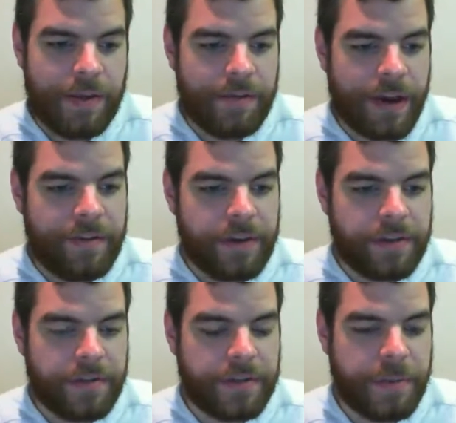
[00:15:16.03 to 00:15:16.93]
5 years
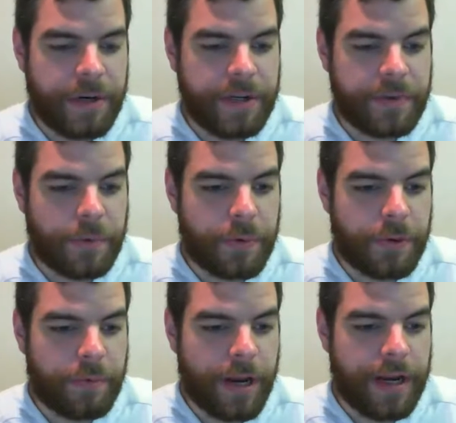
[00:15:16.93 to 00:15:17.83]
of experience or the
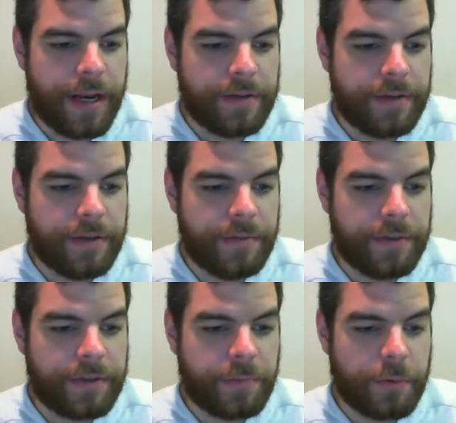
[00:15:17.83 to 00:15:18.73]
right attitude, which
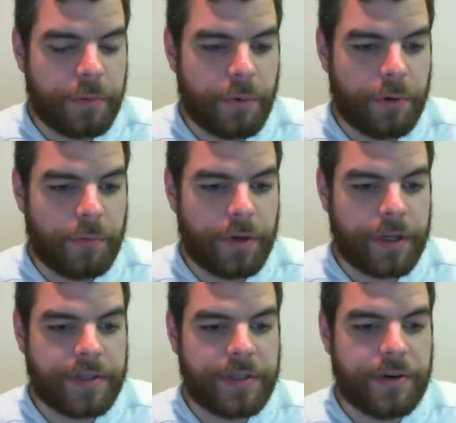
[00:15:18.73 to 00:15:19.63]
is more important when
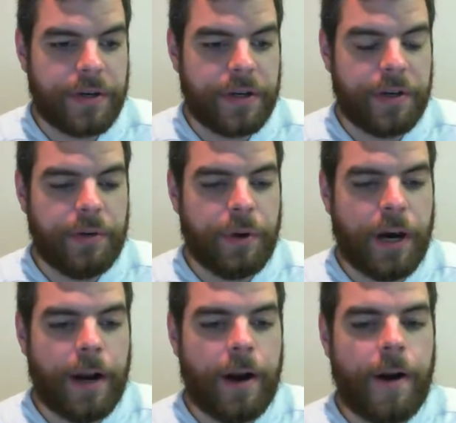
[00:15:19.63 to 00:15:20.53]
considering a new
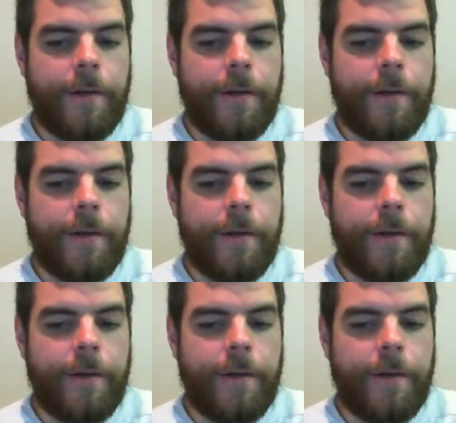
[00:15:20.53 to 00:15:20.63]
hire?